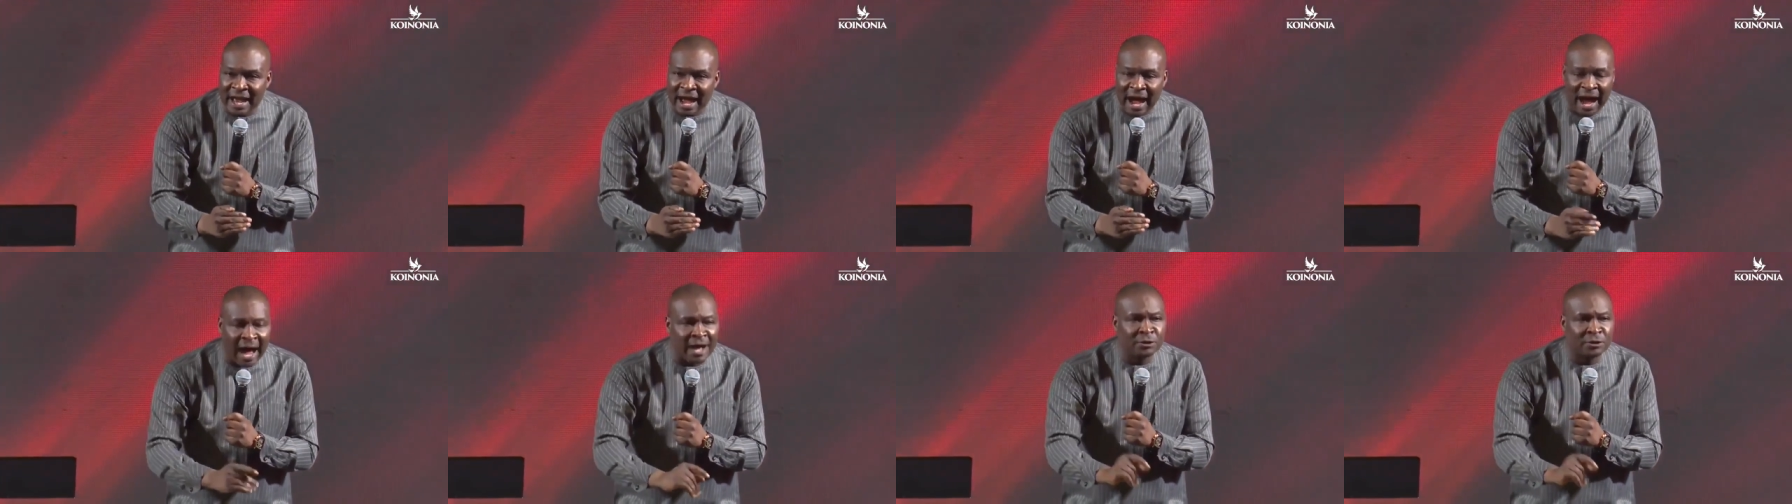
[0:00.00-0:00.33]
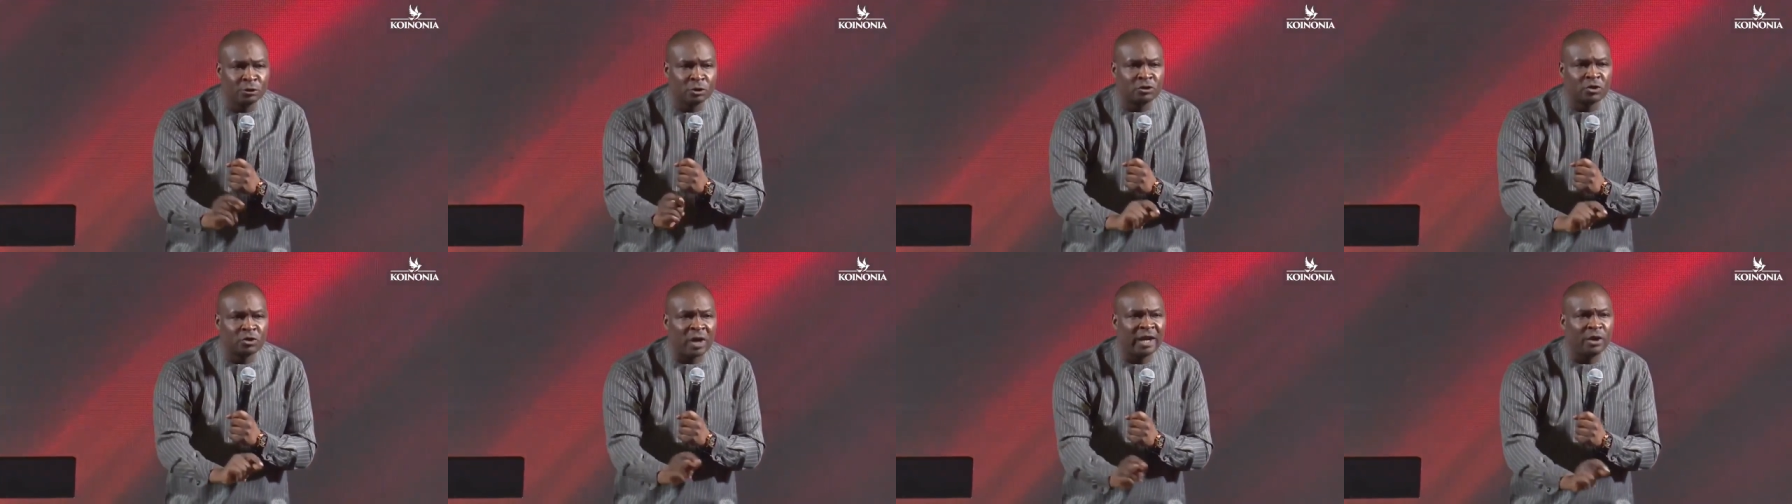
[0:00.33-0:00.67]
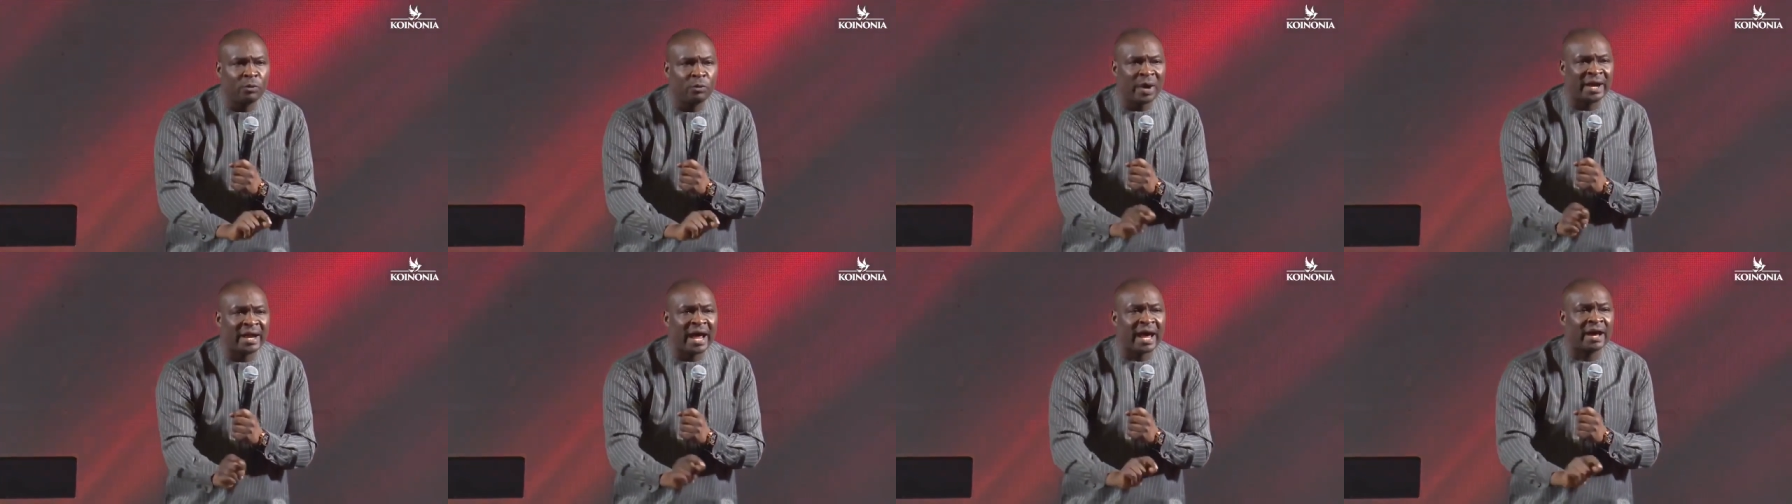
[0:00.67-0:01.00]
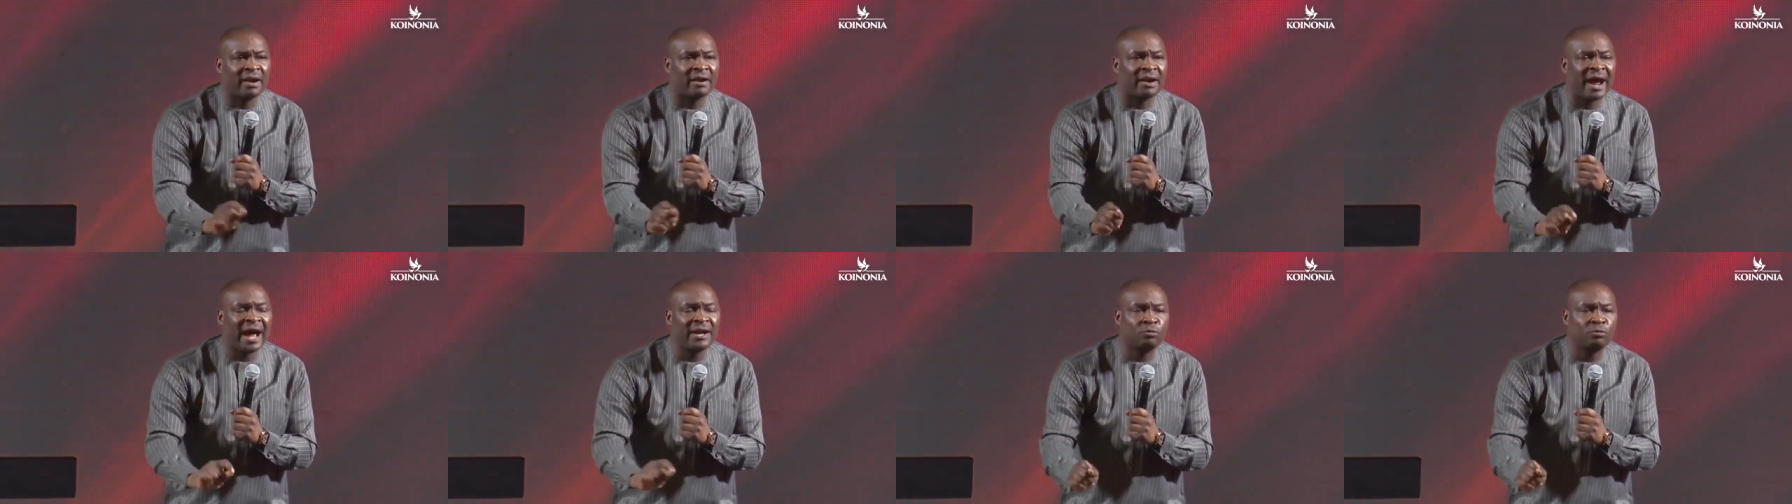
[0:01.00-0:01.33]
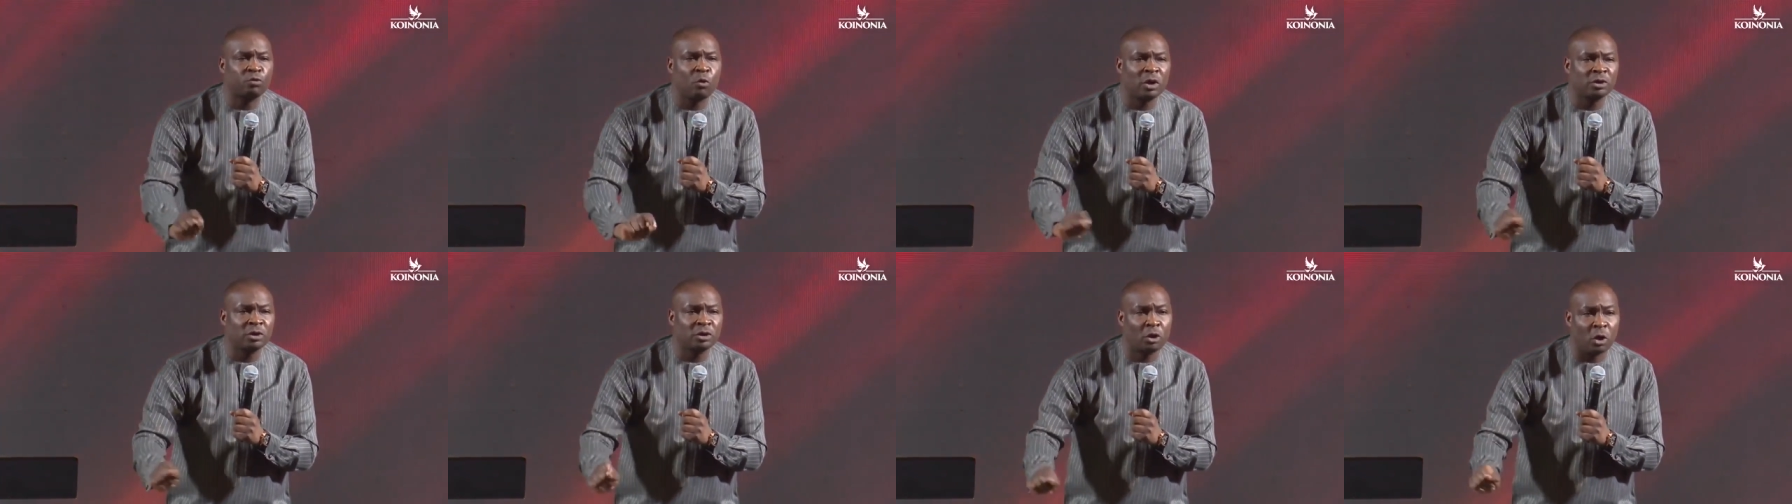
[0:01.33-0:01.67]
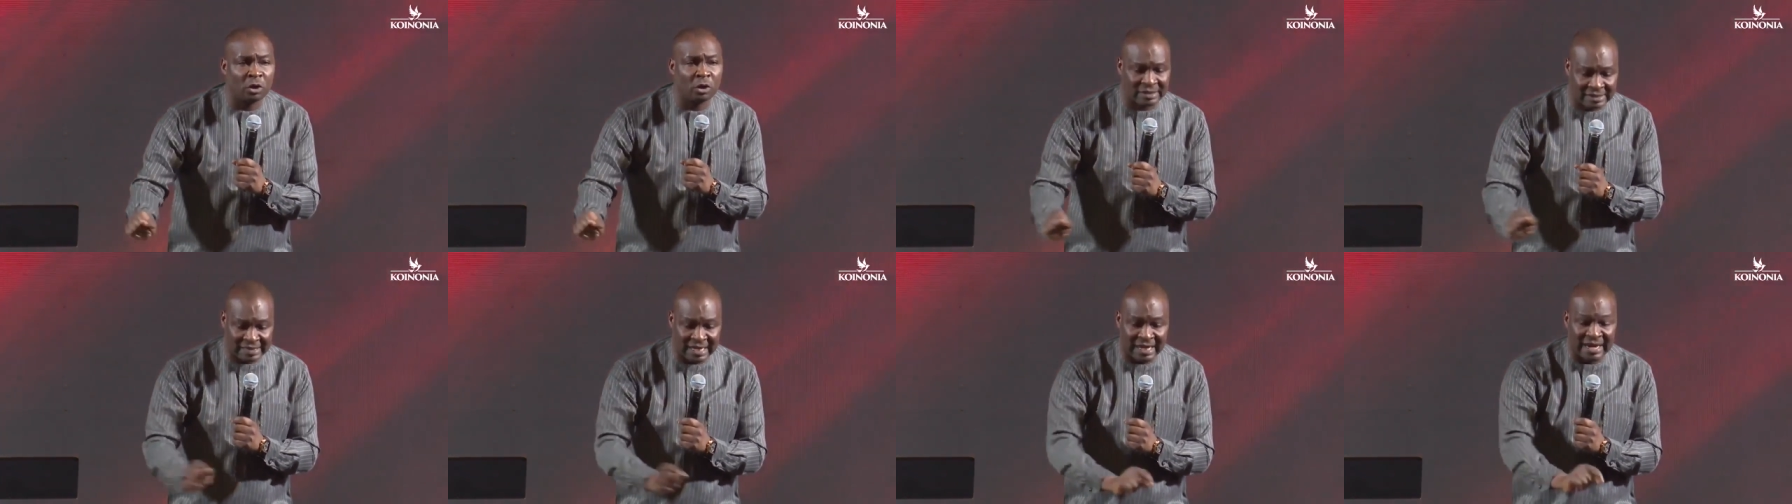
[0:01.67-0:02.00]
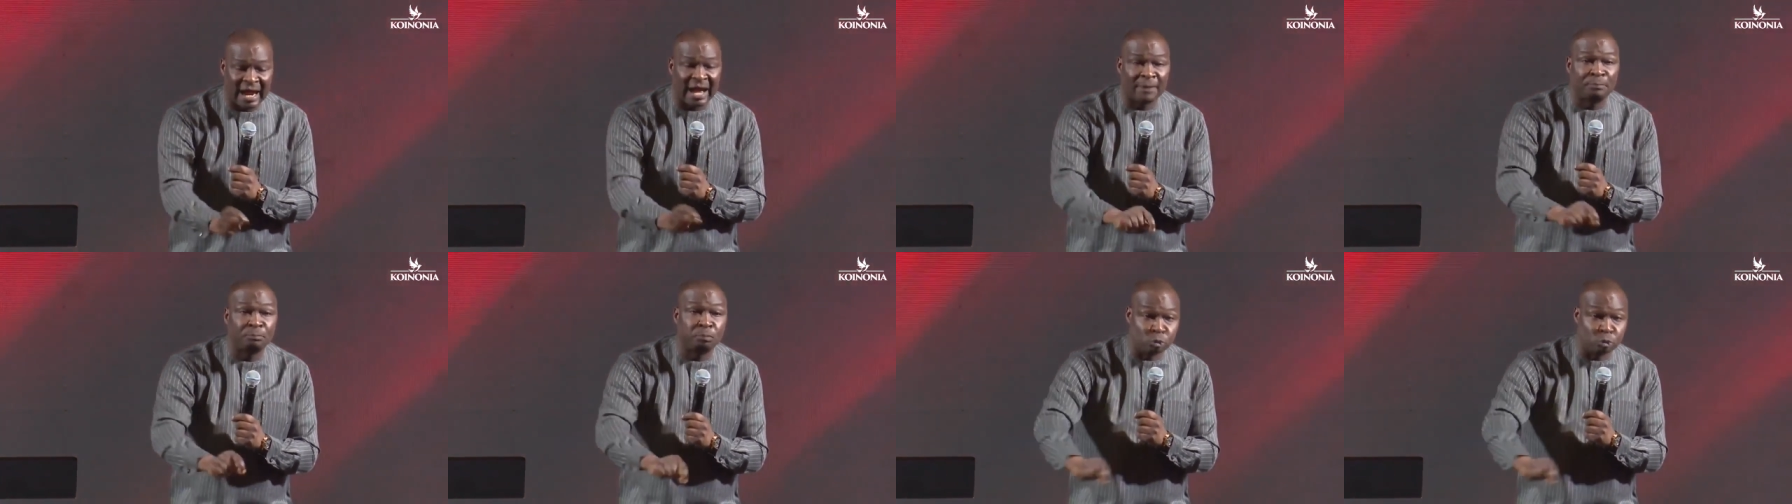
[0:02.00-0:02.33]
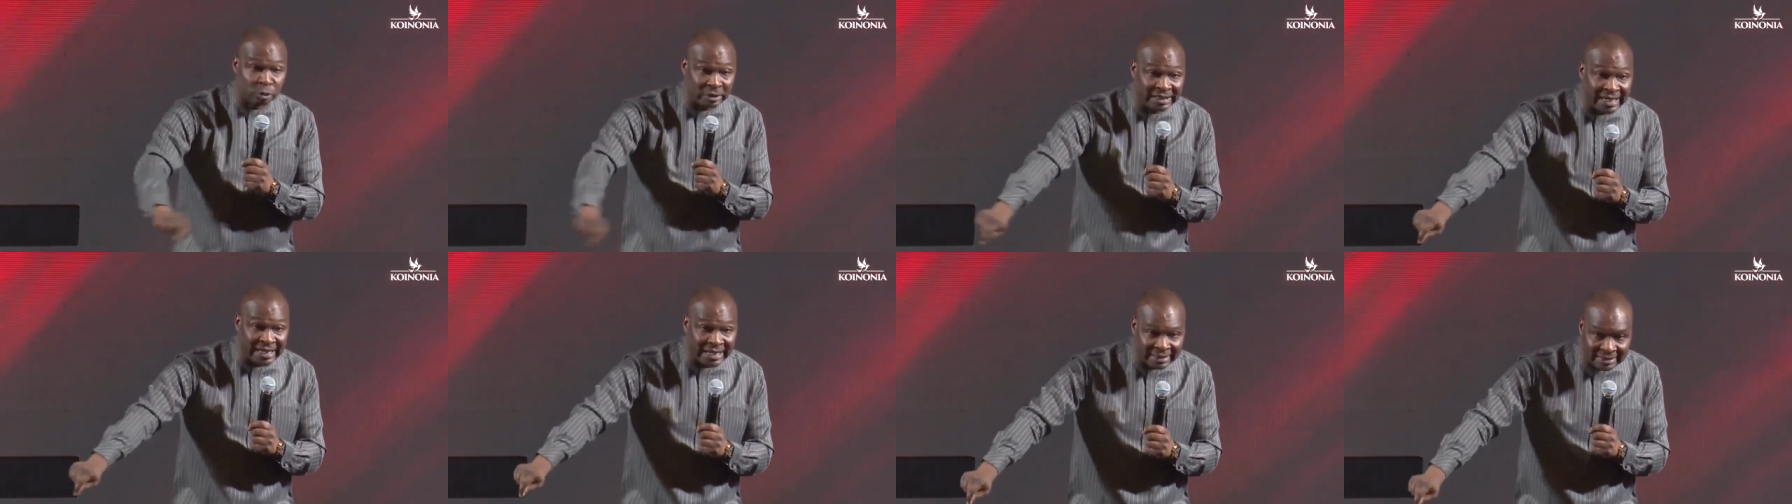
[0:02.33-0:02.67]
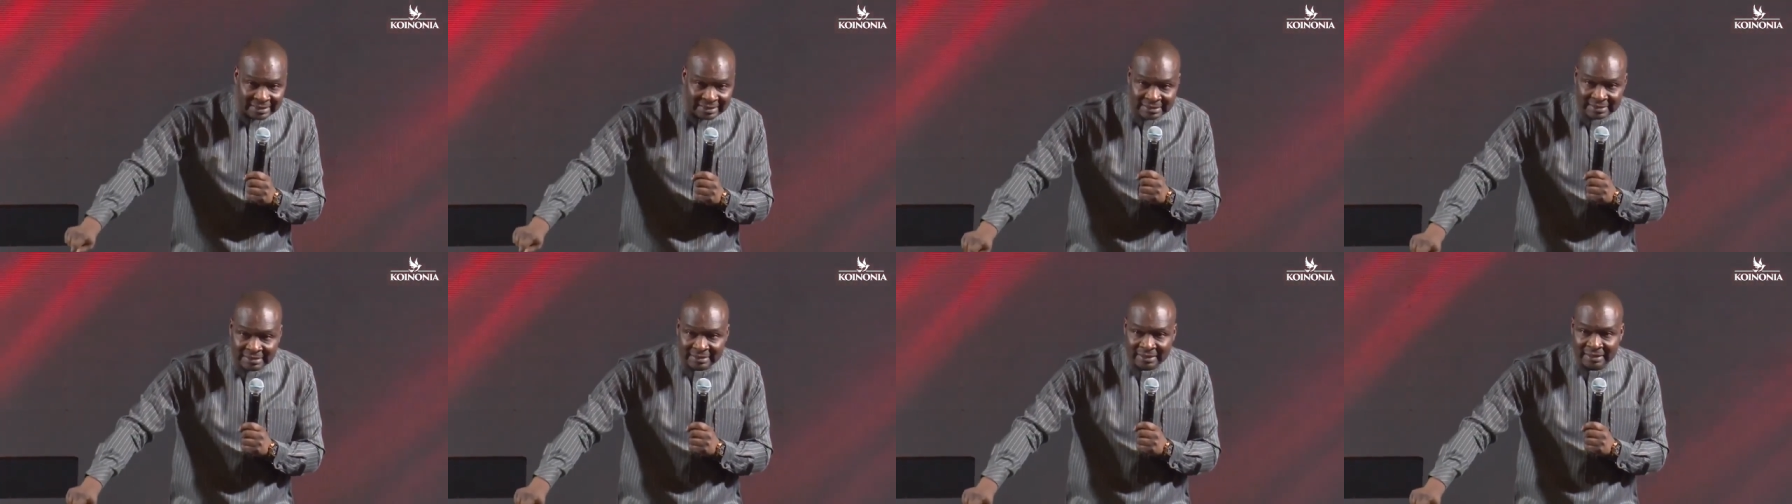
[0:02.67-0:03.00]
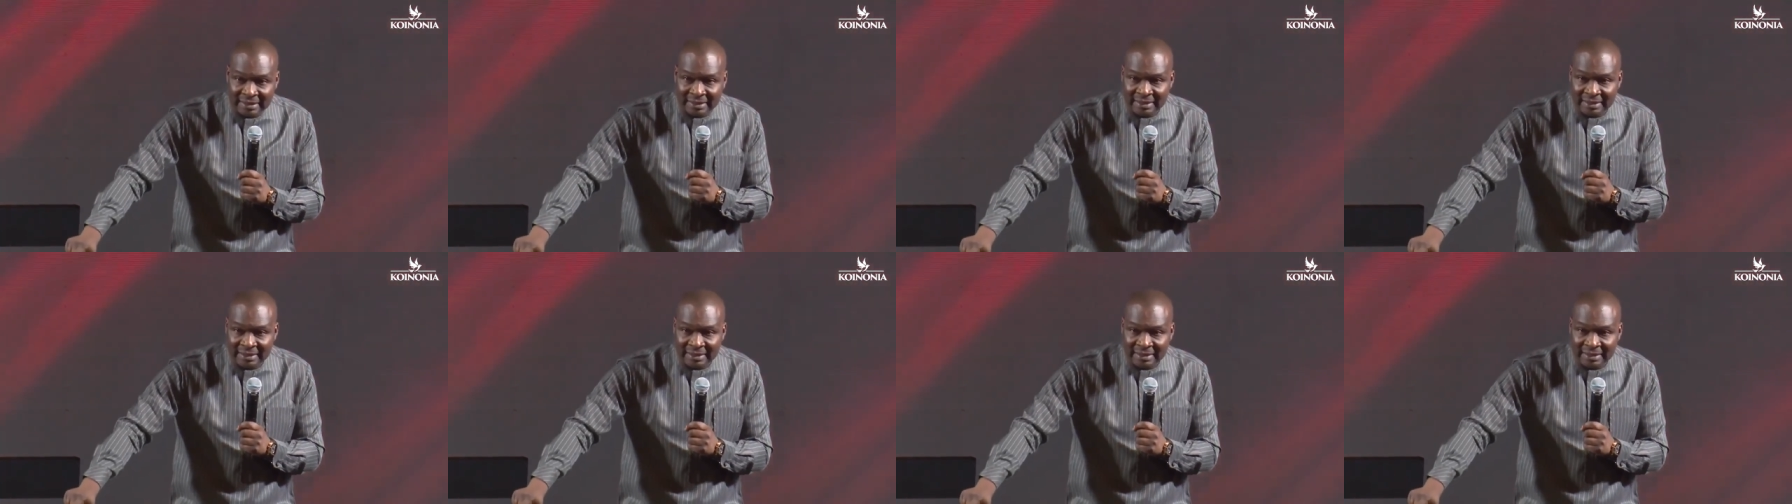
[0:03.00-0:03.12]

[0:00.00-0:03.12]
And usually when I write what God said, I put dates.